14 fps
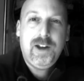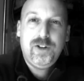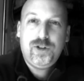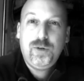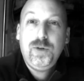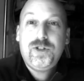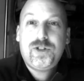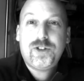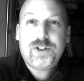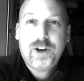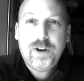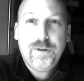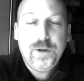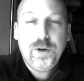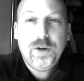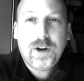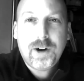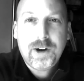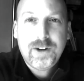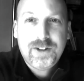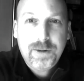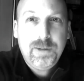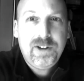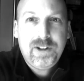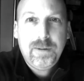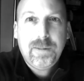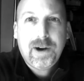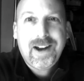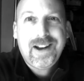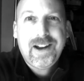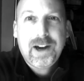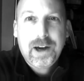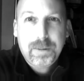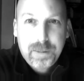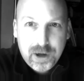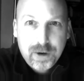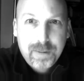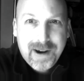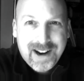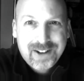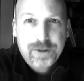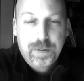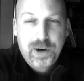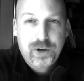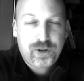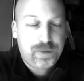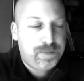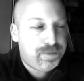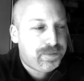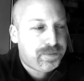She was just interviewed on CBC by Peter Mansbridge.